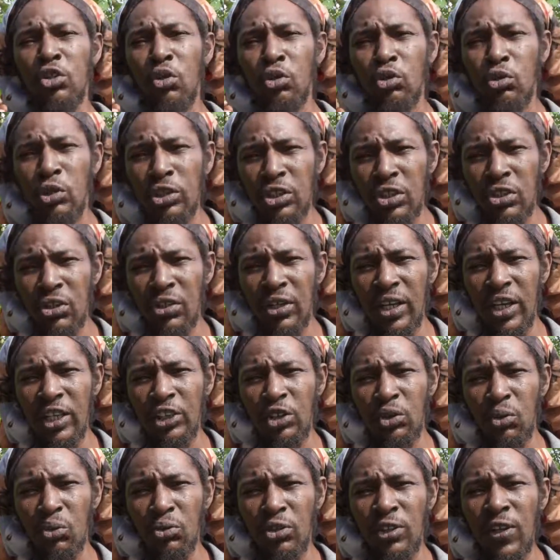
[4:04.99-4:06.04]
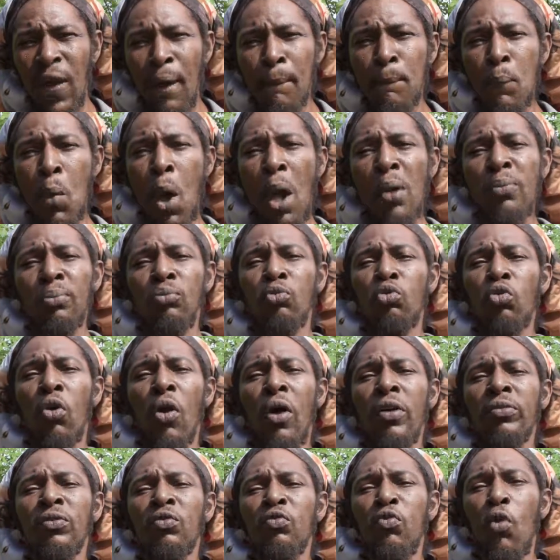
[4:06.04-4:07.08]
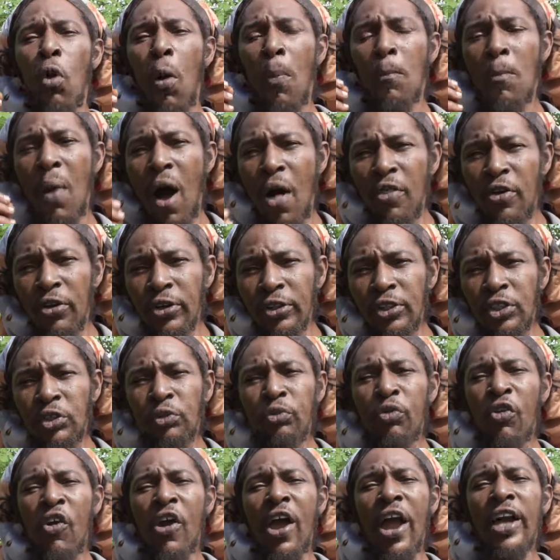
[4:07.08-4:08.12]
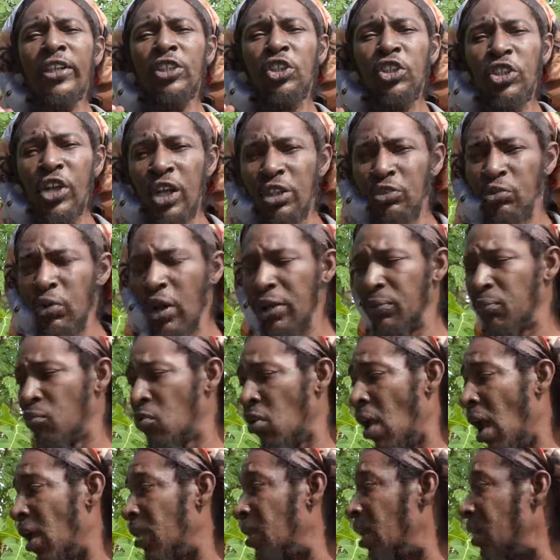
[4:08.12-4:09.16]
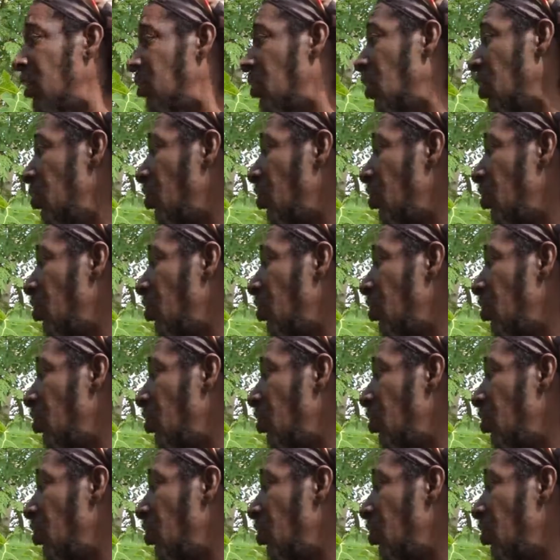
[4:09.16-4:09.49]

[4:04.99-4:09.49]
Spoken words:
nutritional issues for mothers and children. And ladies and